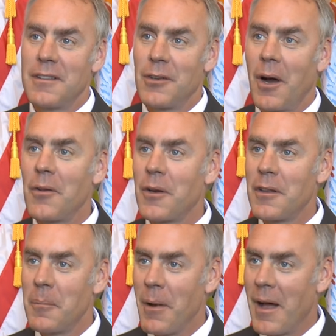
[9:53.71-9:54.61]
So I look
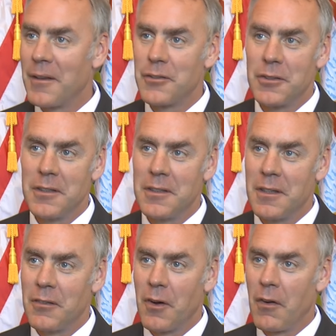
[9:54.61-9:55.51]
at the balance sheet
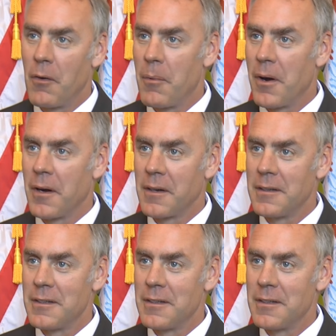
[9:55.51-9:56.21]
of America